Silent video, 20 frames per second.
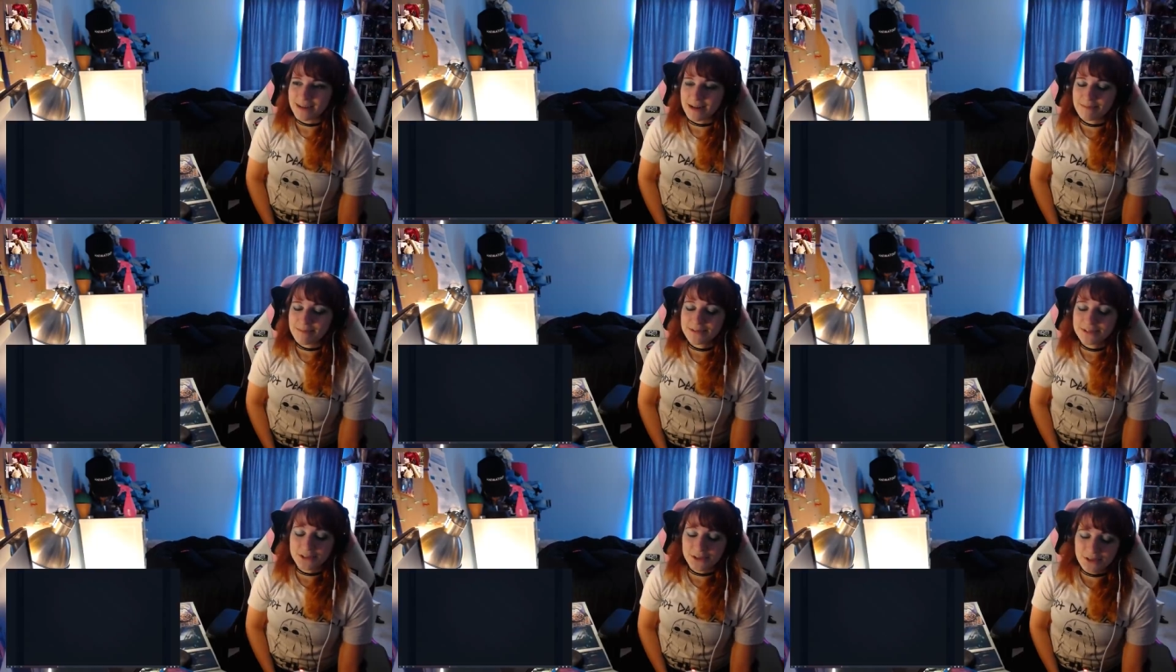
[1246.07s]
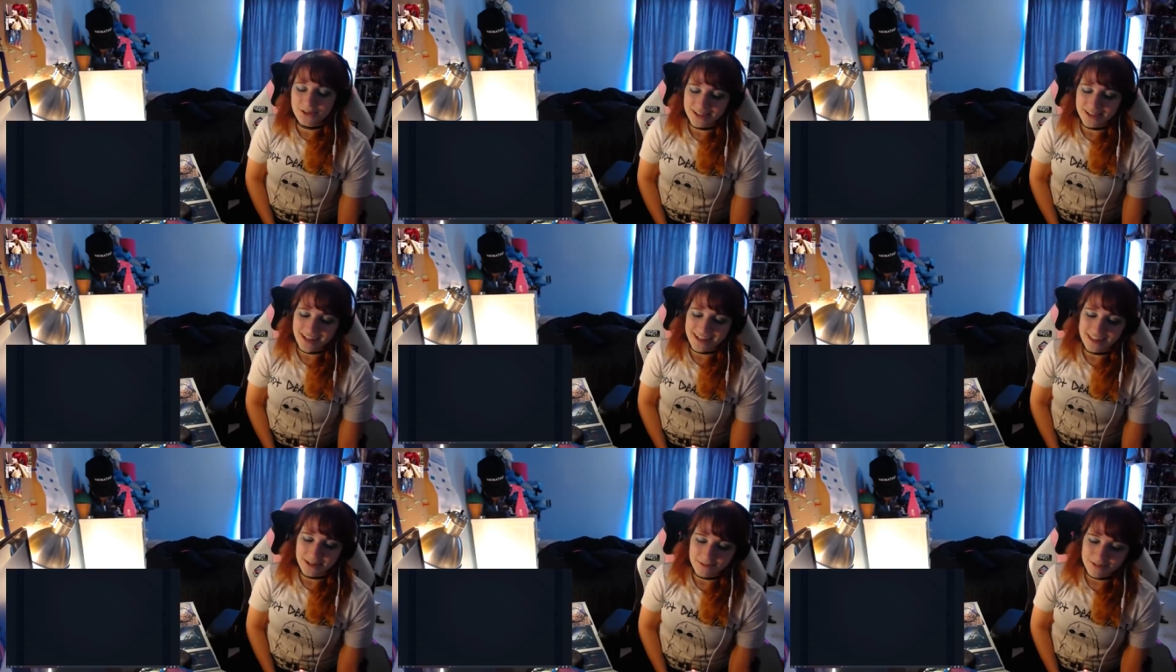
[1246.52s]
and I'm so
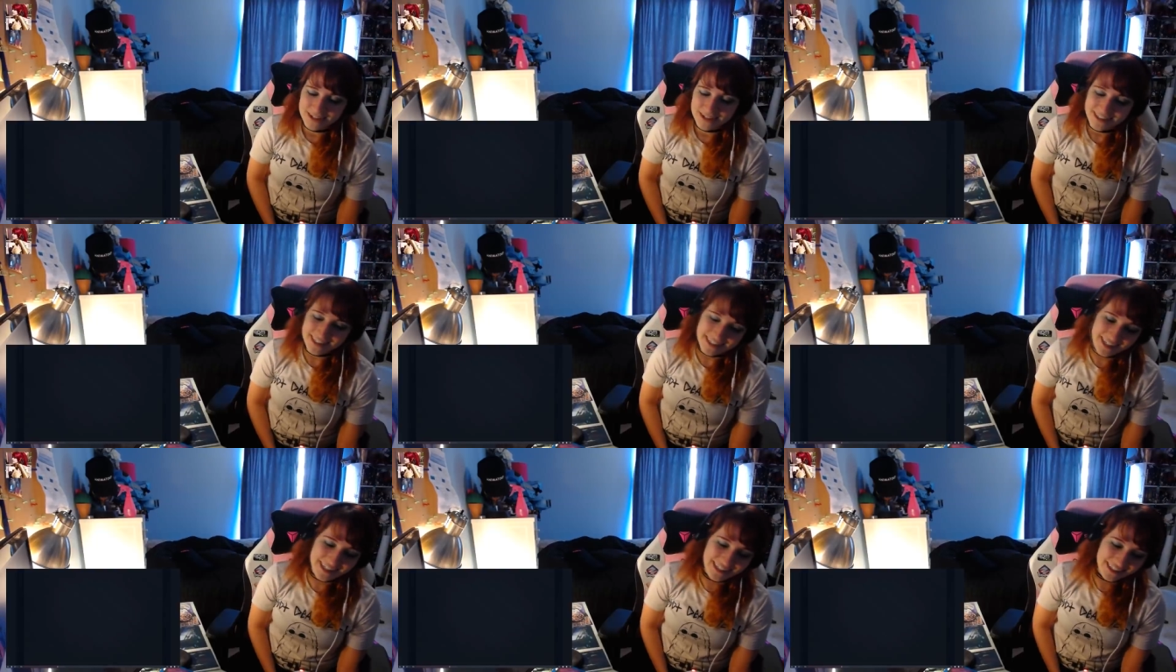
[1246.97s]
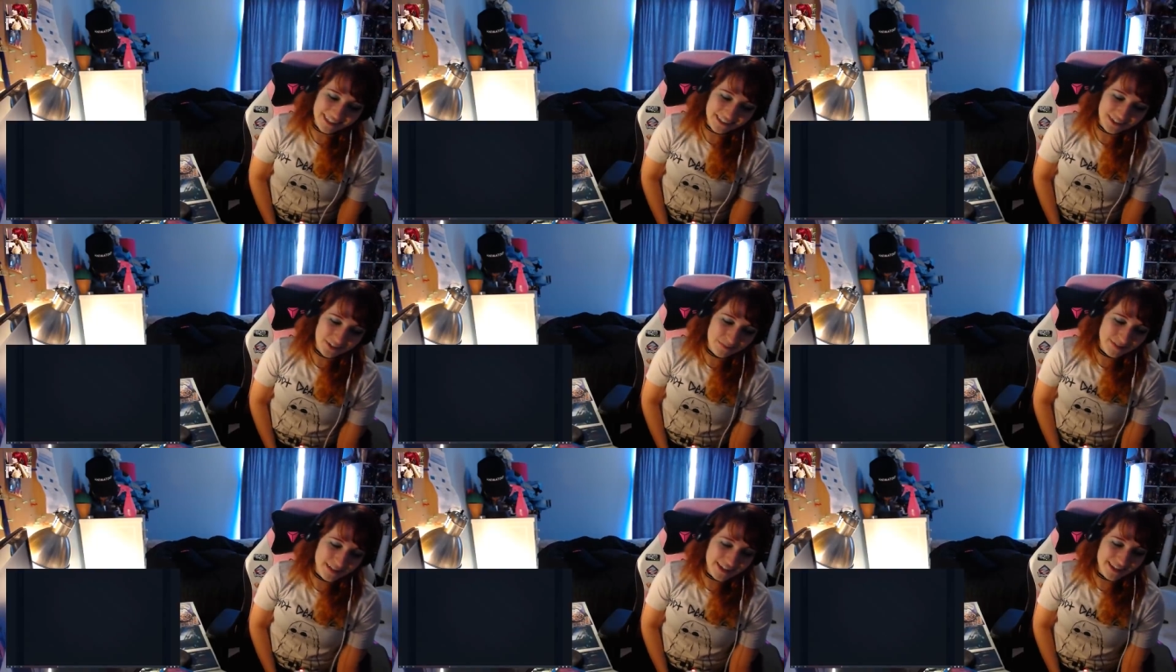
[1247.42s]
glad that we're seeing a
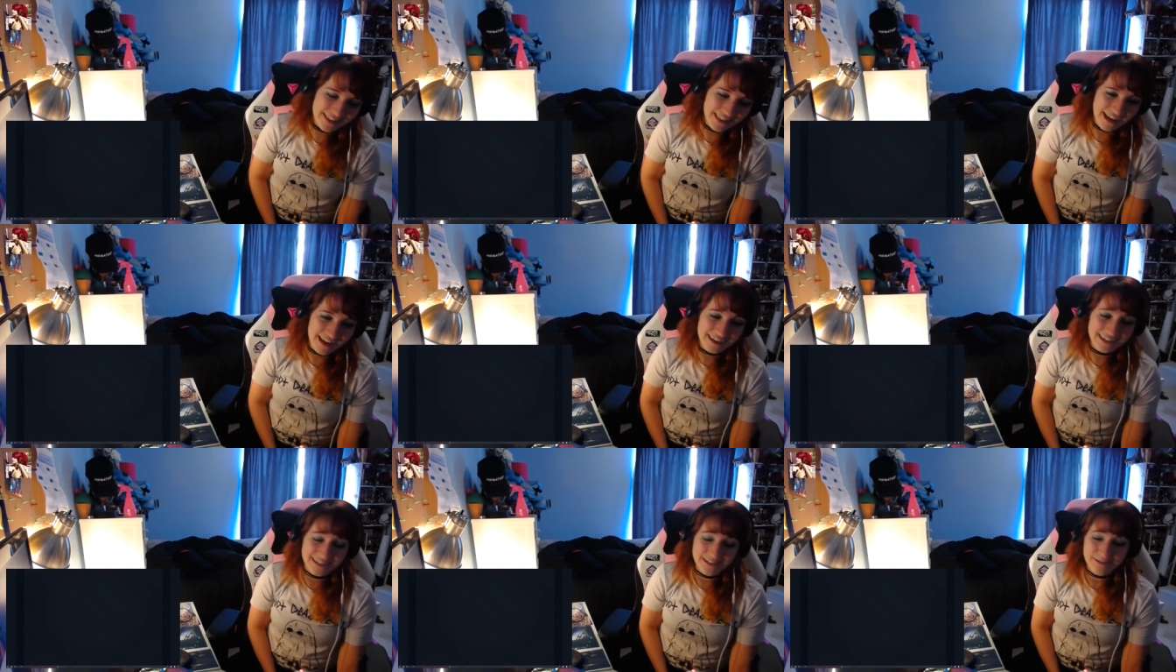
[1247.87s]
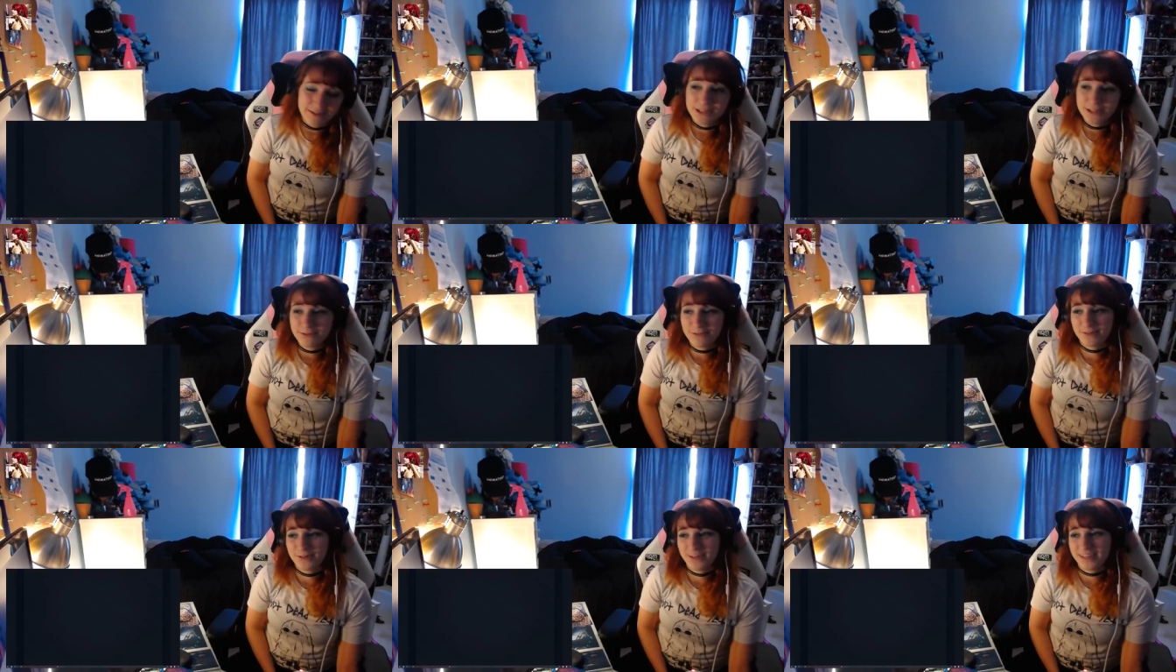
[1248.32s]
little bit of that because it
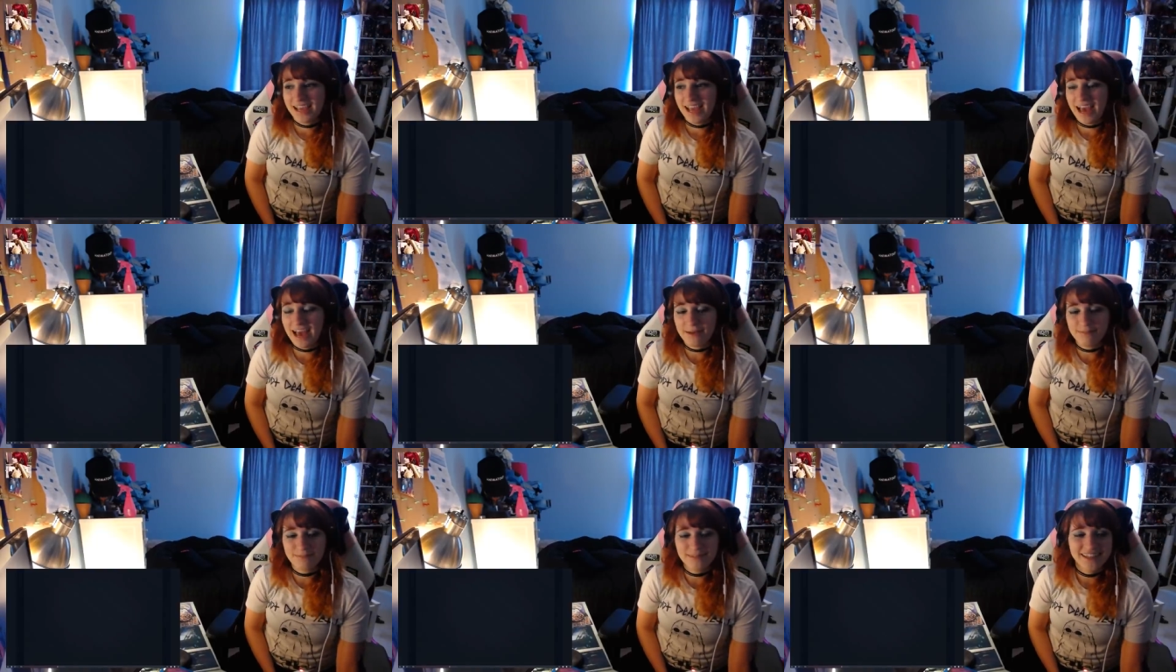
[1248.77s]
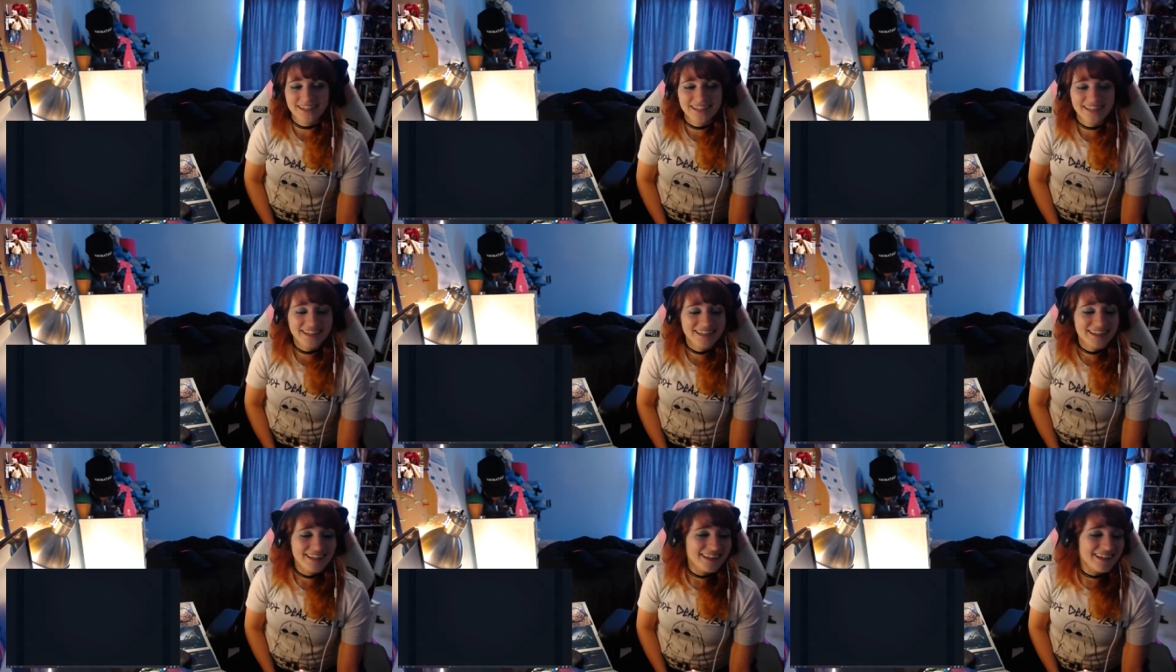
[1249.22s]
makes me really
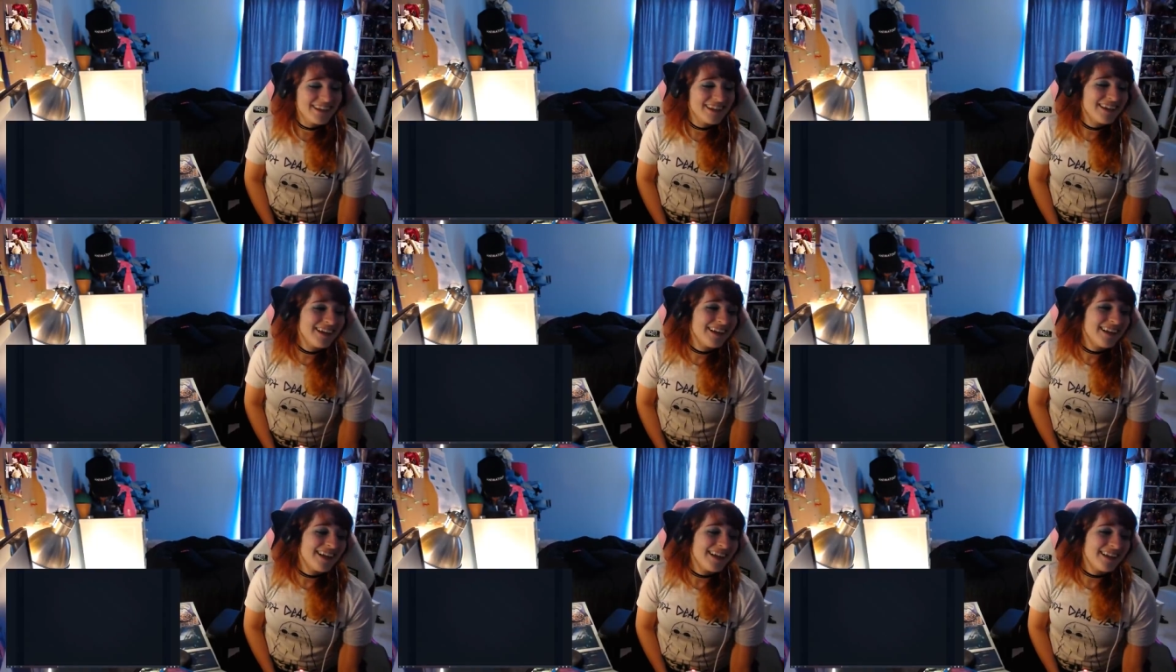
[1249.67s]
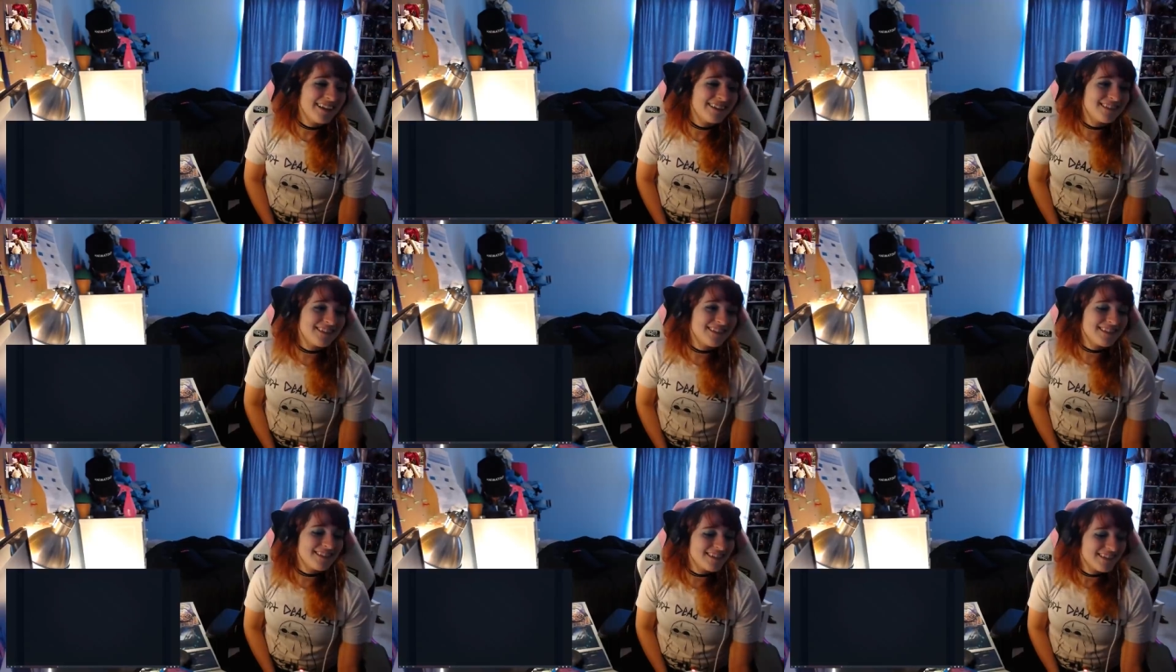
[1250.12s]
happy.
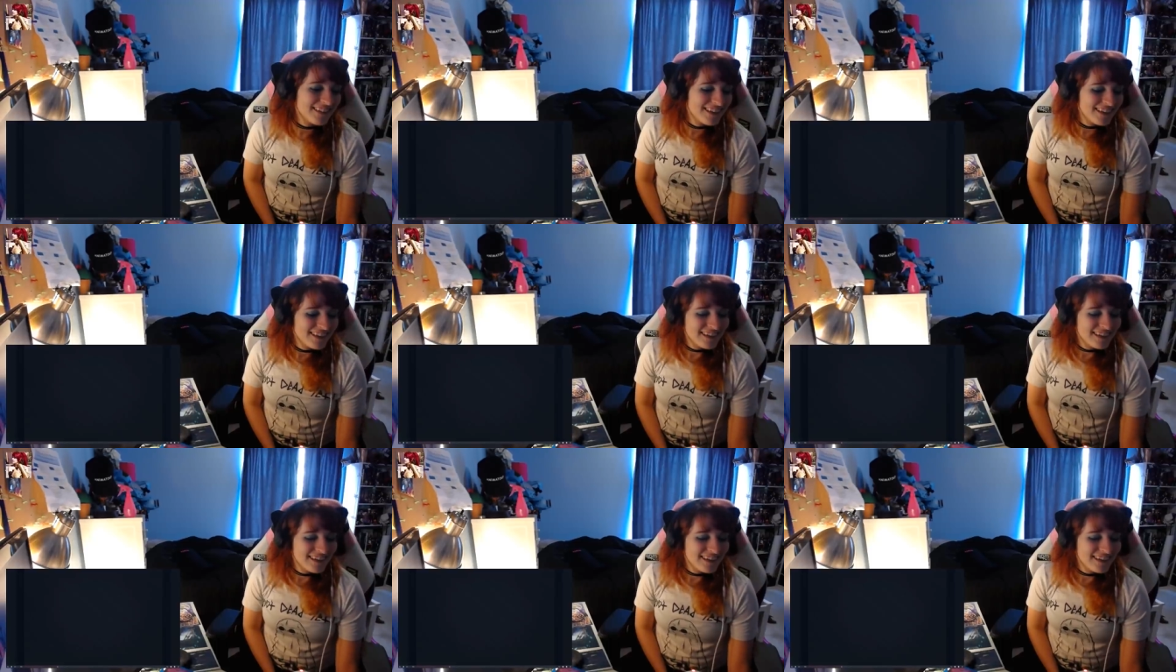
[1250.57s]
It's just.